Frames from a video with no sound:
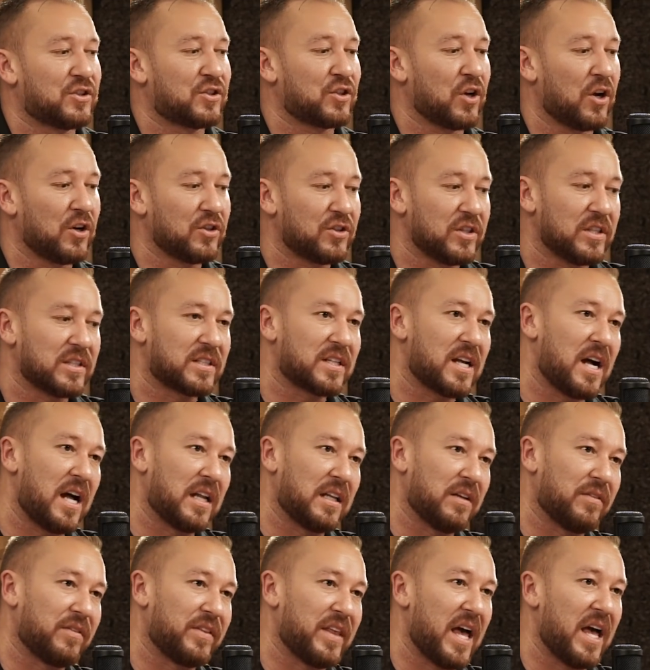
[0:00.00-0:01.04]
Sharjah is
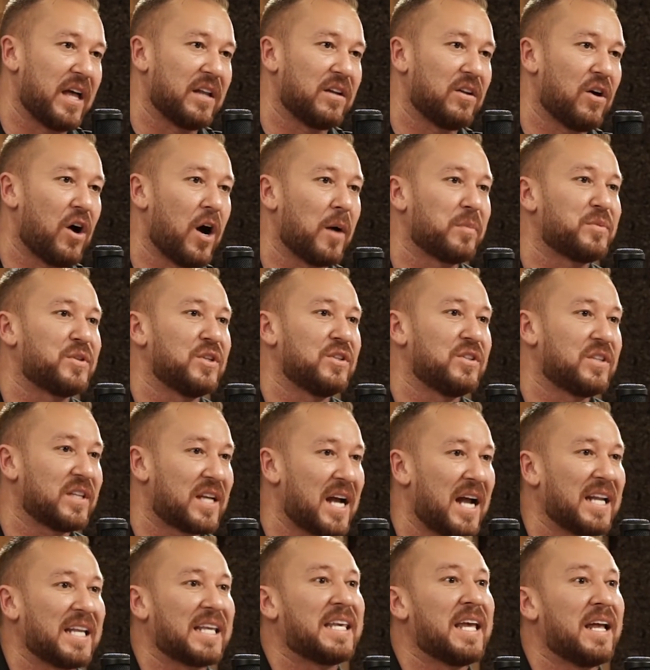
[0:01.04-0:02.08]
kind of that option to
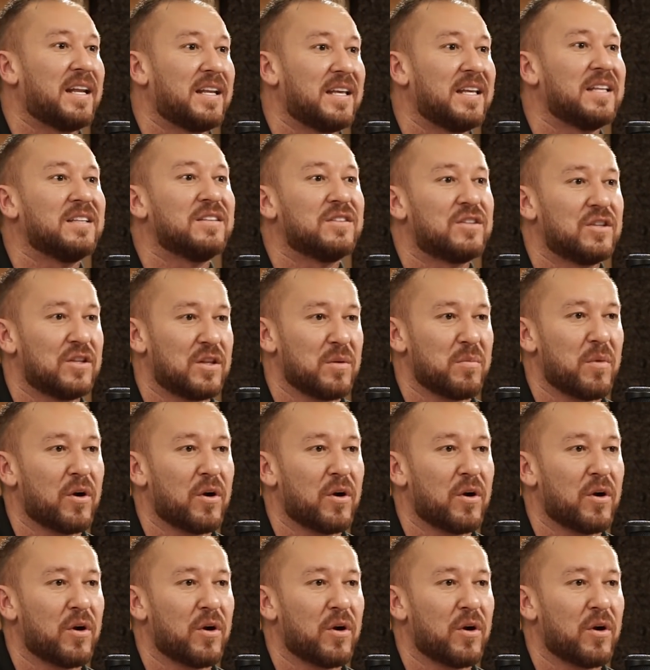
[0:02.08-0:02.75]
kind of get into the